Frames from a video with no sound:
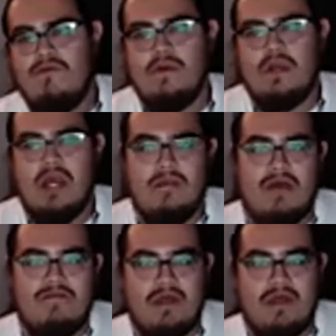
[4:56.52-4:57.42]
combat
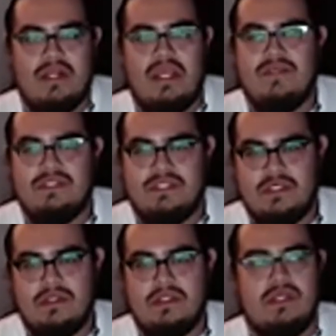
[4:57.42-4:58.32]
veteran, Navy SEAL,
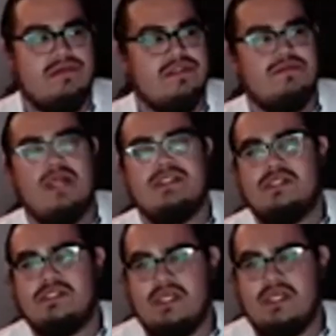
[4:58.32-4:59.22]
and he was expressing the
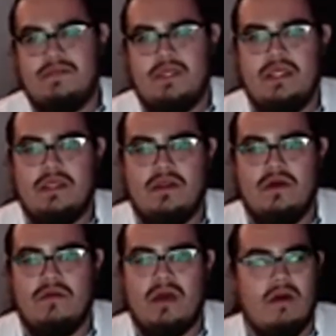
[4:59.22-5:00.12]
same thing, you know,
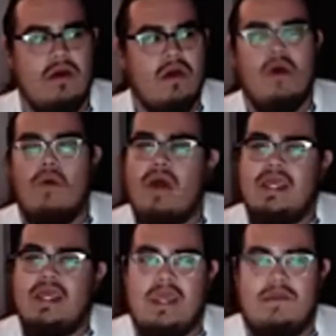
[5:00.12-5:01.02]
about why
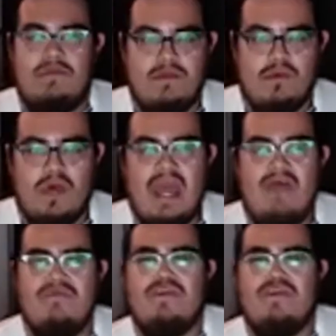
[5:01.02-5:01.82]
can't people have these